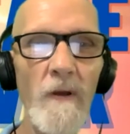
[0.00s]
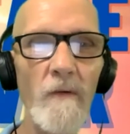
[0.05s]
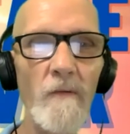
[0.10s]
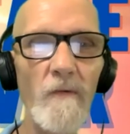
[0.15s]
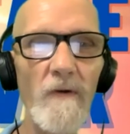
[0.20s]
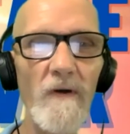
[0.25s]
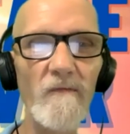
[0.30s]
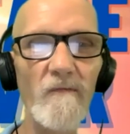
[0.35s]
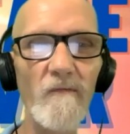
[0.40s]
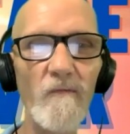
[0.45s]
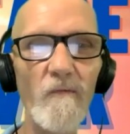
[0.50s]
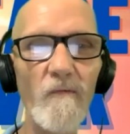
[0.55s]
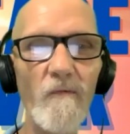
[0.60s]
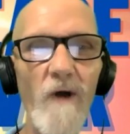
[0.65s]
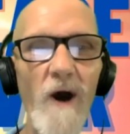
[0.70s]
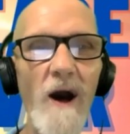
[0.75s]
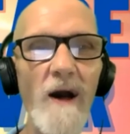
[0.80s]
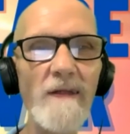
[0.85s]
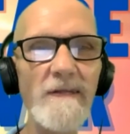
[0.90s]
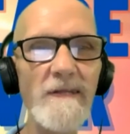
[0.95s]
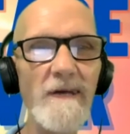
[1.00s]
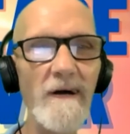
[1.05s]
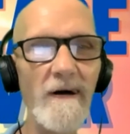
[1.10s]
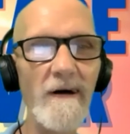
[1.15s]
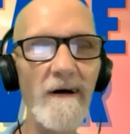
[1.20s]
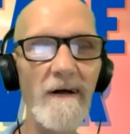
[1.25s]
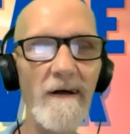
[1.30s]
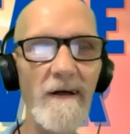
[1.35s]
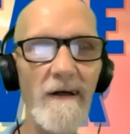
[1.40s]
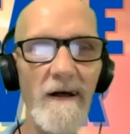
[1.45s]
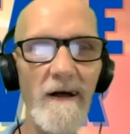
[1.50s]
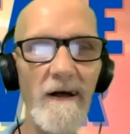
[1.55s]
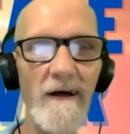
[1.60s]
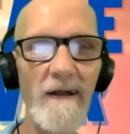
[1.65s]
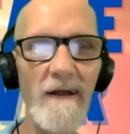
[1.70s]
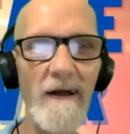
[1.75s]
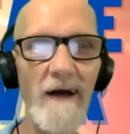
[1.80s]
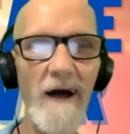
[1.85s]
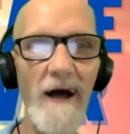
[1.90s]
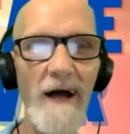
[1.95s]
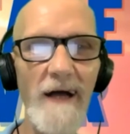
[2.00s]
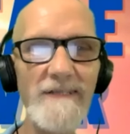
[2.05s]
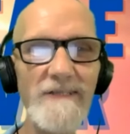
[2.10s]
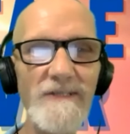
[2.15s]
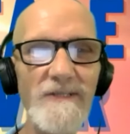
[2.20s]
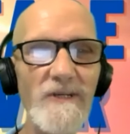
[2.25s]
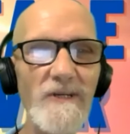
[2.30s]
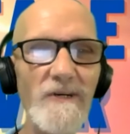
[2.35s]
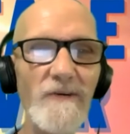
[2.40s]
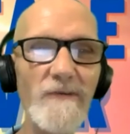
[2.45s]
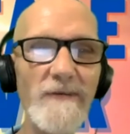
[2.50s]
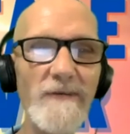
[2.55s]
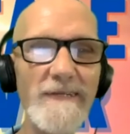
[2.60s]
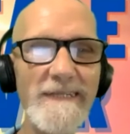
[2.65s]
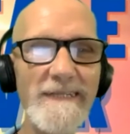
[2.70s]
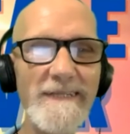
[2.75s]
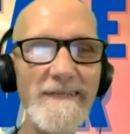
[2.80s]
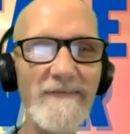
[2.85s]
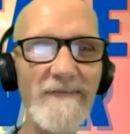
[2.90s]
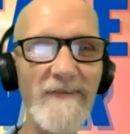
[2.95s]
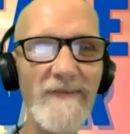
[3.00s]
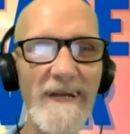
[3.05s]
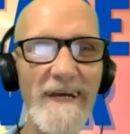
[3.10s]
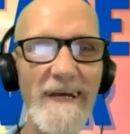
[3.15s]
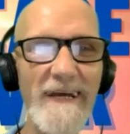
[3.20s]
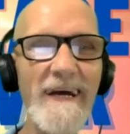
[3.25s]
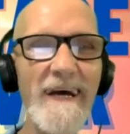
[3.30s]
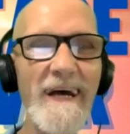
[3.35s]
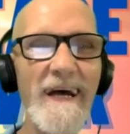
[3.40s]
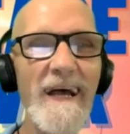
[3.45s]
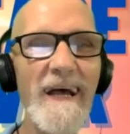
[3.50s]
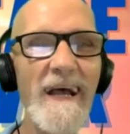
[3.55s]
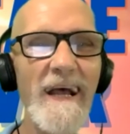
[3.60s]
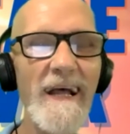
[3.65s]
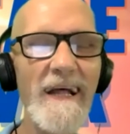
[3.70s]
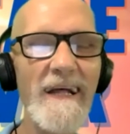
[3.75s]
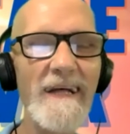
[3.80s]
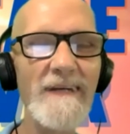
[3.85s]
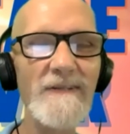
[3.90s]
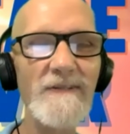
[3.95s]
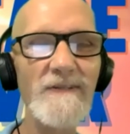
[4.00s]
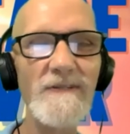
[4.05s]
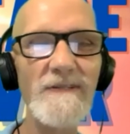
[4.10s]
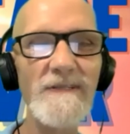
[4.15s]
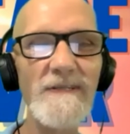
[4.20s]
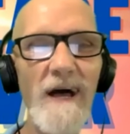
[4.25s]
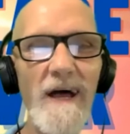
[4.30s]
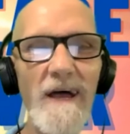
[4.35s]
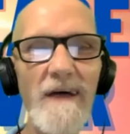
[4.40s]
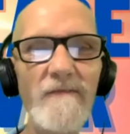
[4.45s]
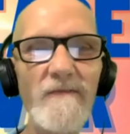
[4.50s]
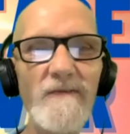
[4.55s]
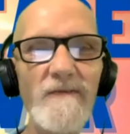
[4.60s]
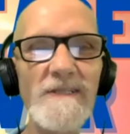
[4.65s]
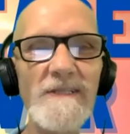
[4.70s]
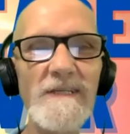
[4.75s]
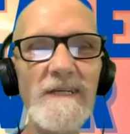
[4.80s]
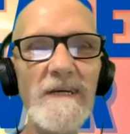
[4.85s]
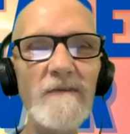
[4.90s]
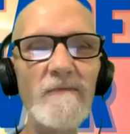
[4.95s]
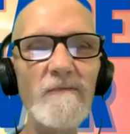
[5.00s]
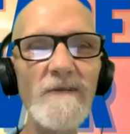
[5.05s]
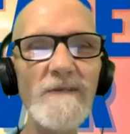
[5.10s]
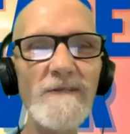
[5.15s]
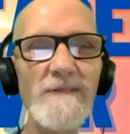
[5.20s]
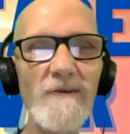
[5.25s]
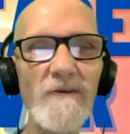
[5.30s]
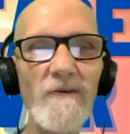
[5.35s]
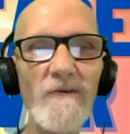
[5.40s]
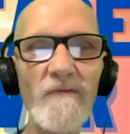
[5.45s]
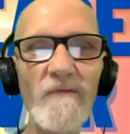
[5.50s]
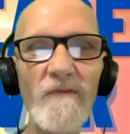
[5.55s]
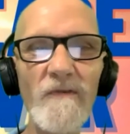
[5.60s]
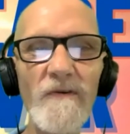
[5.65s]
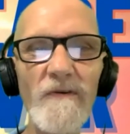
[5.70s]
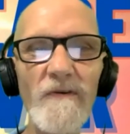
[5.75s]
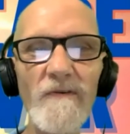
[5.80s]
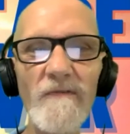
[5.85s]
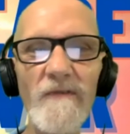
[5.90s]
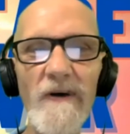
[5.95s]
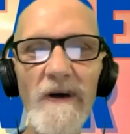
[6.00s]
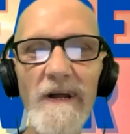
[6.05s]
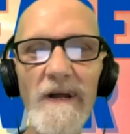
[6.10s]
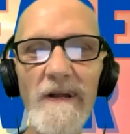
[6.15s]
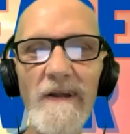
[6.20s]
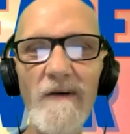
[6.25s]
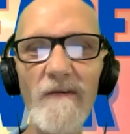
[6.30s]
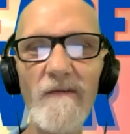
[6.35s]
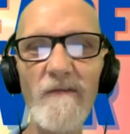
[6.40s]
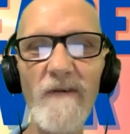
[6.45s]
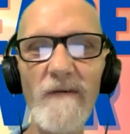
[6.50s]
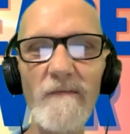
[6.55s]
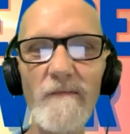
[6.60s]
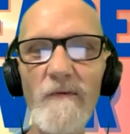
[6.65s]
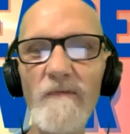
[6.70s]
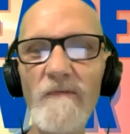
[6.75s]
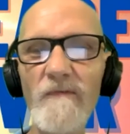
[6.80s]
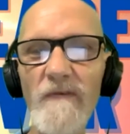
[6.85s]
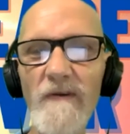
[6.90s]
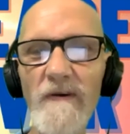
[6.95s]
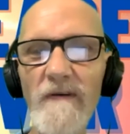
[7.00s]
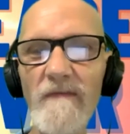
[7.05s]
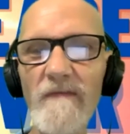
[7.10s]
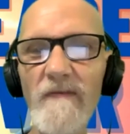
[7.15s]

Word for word: We have Rhonda on IG. Oh, this is funny. She says, I have a seat reserved for your event on November 5th,